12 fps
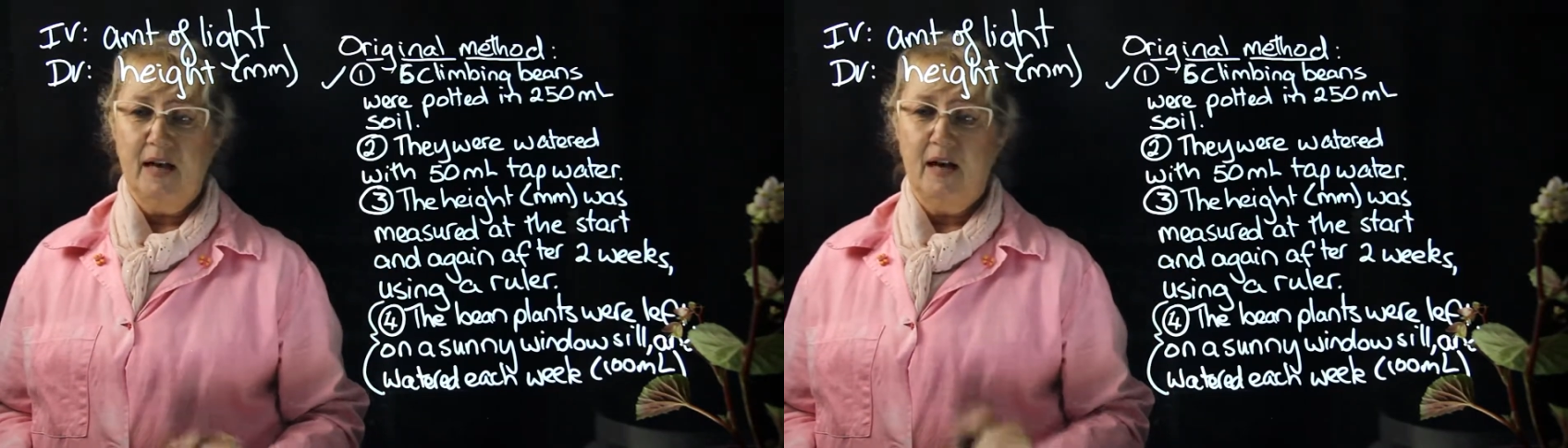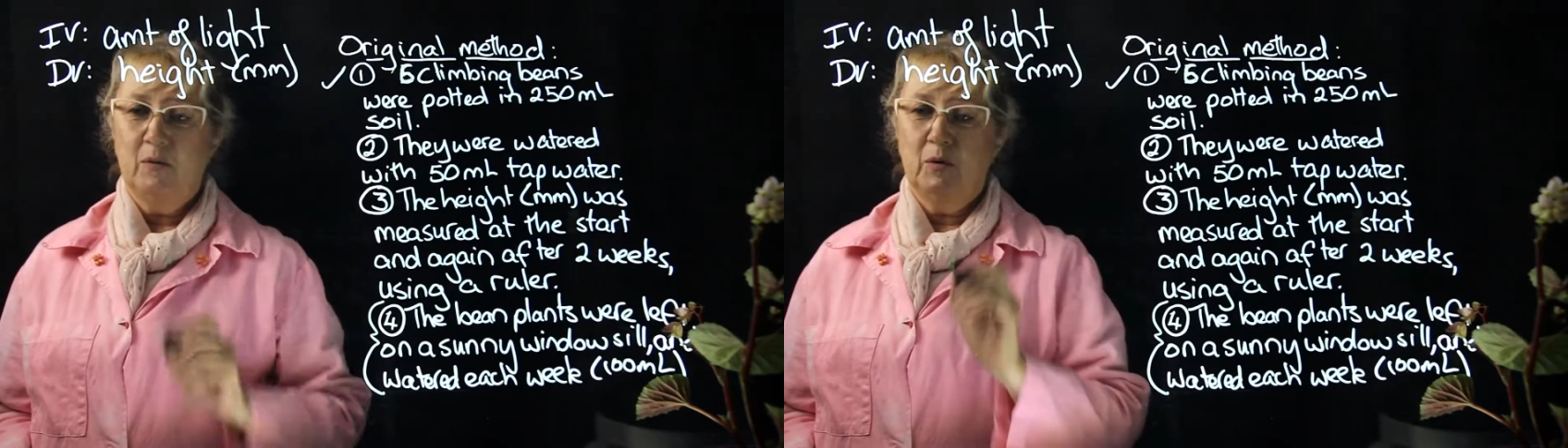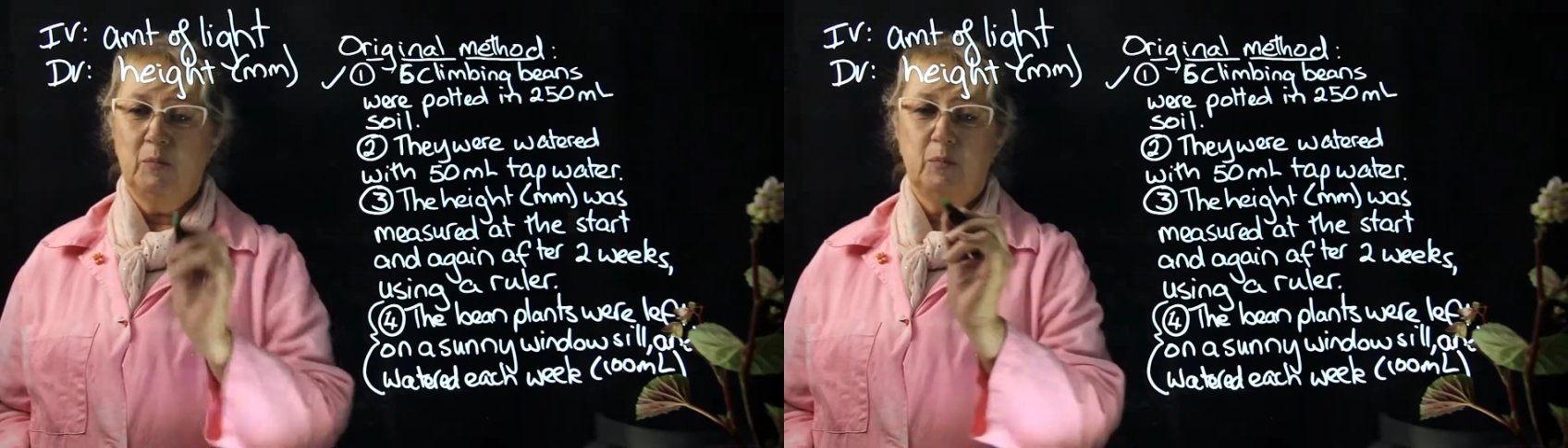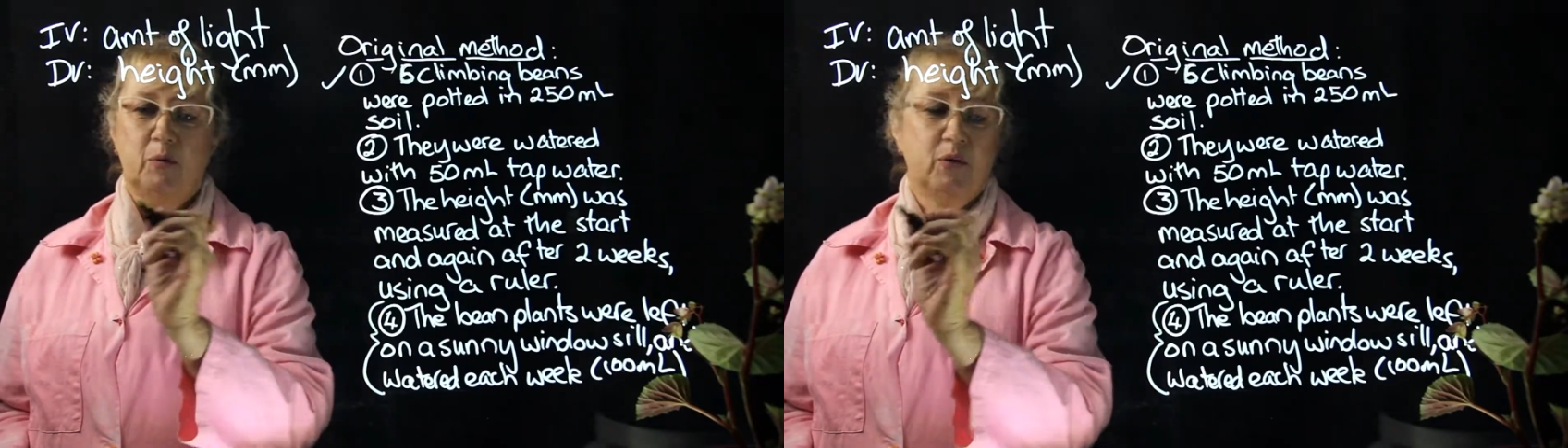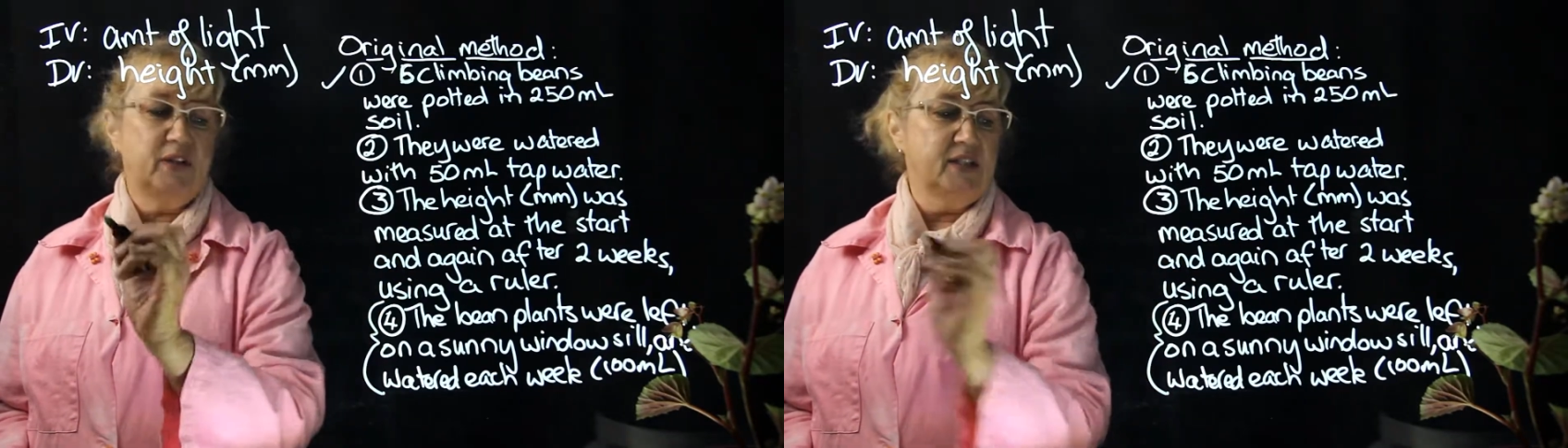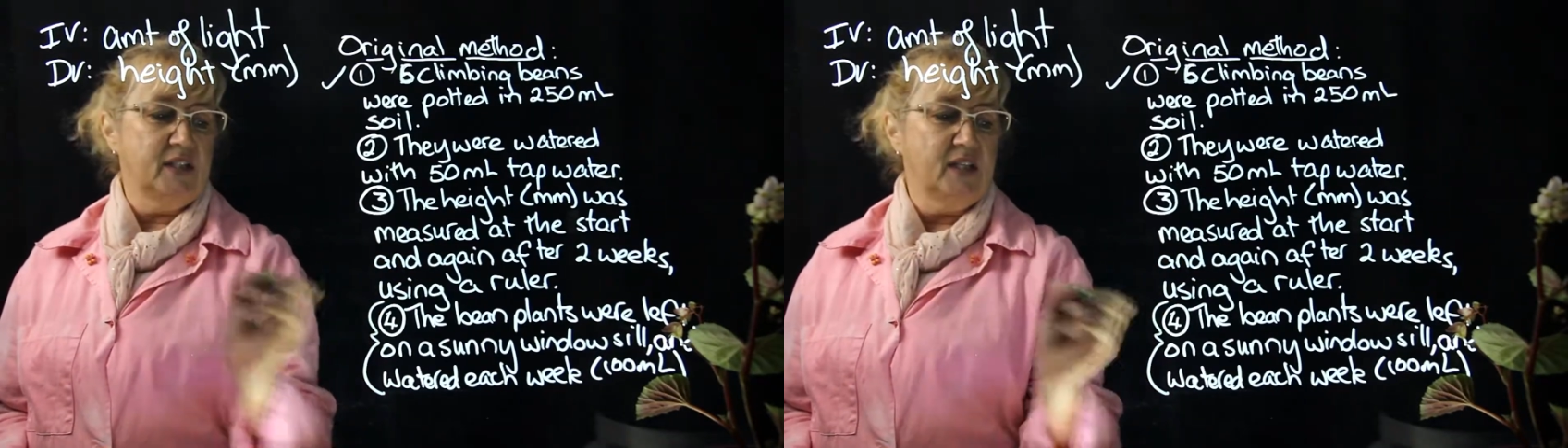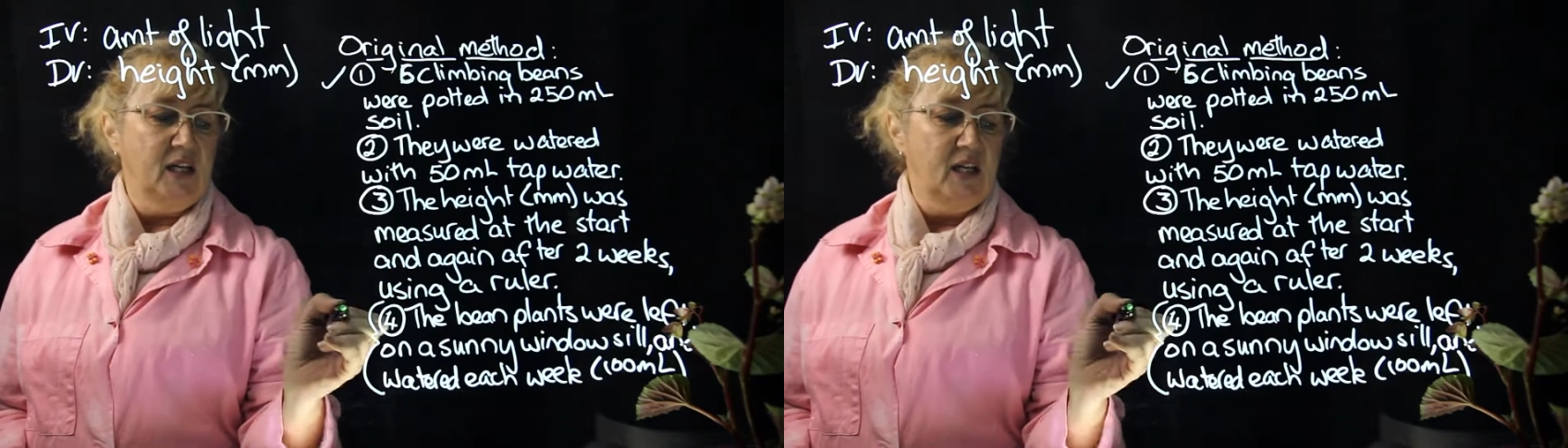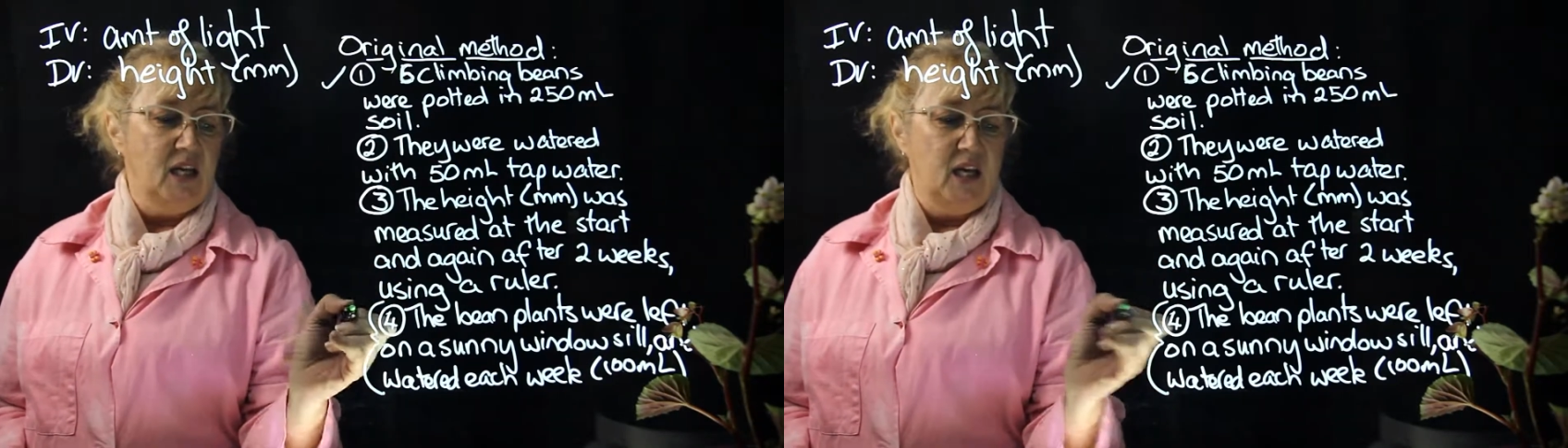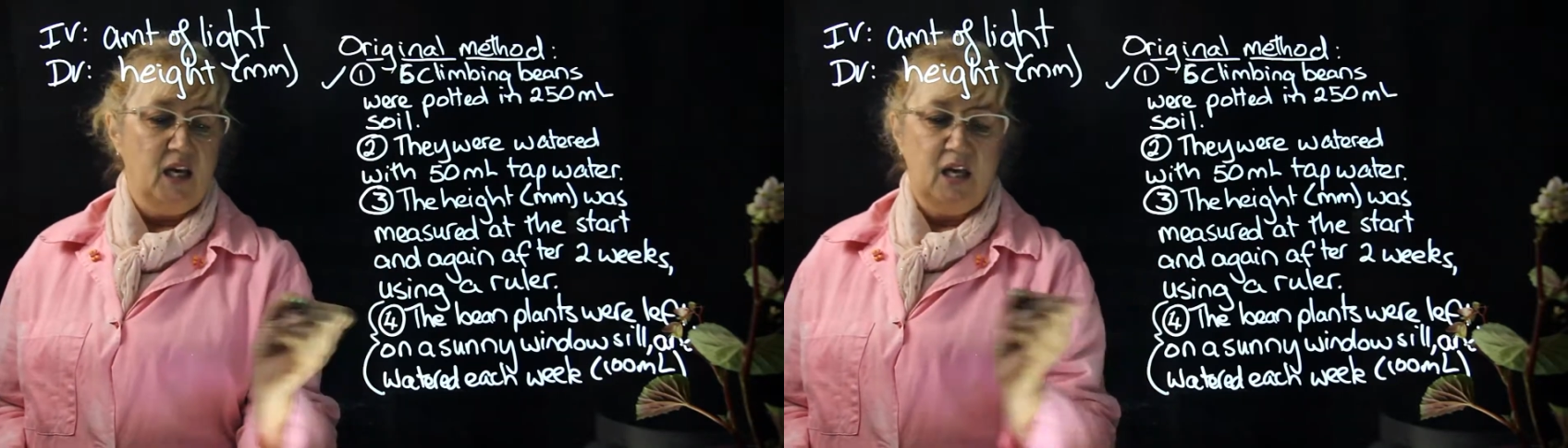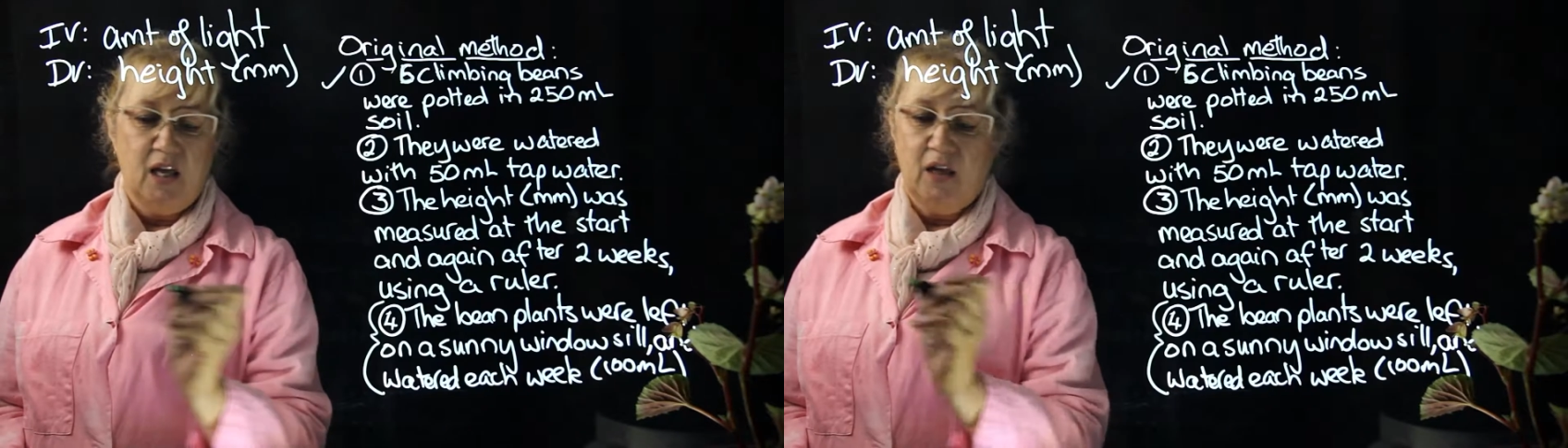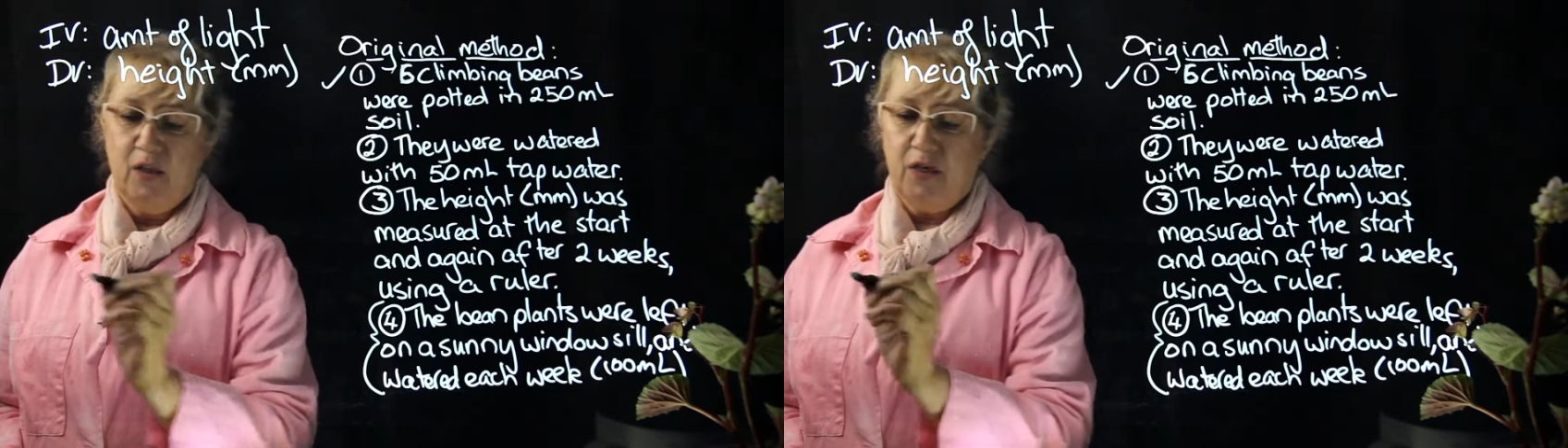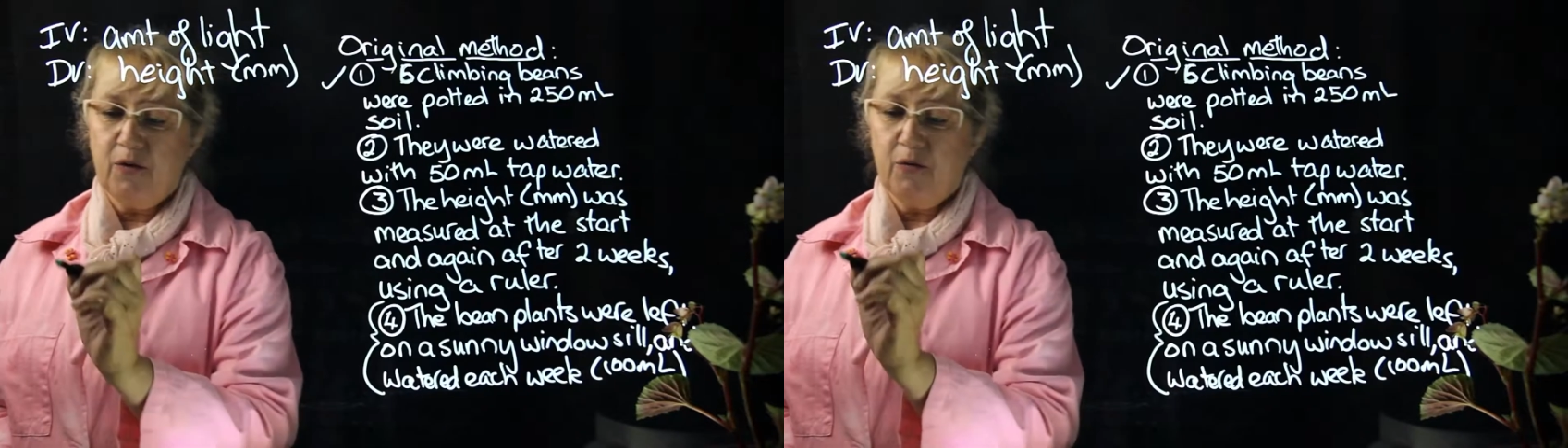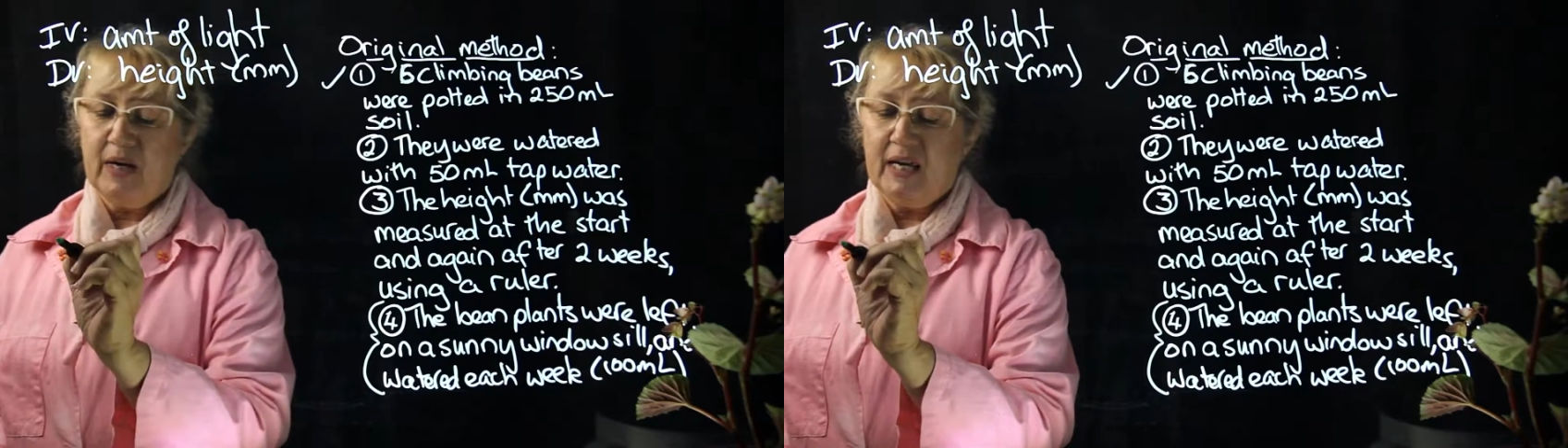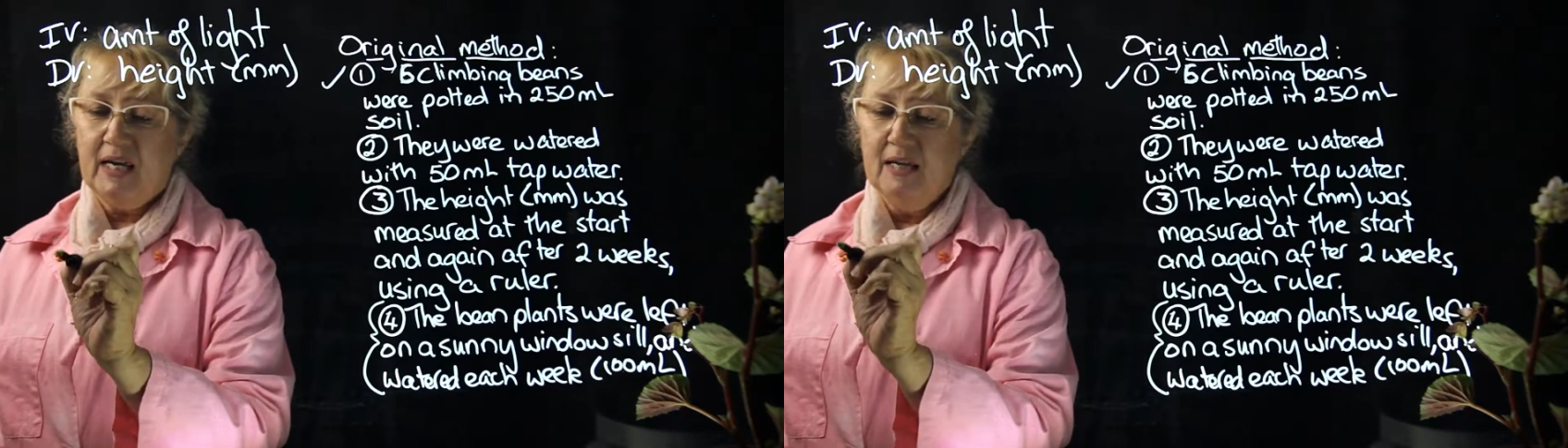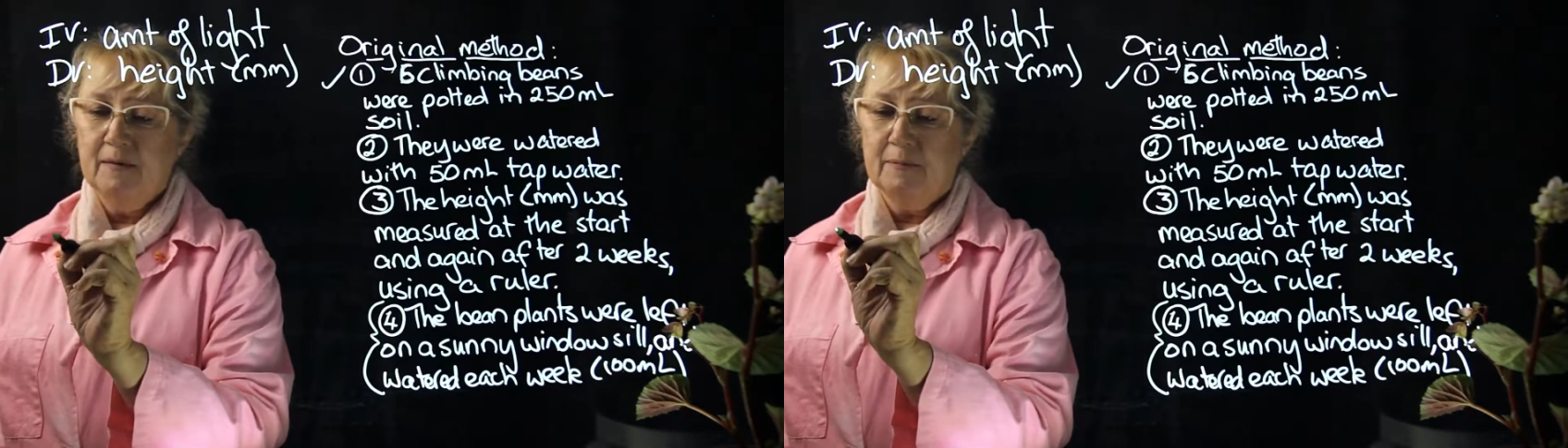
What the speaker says: I would put 3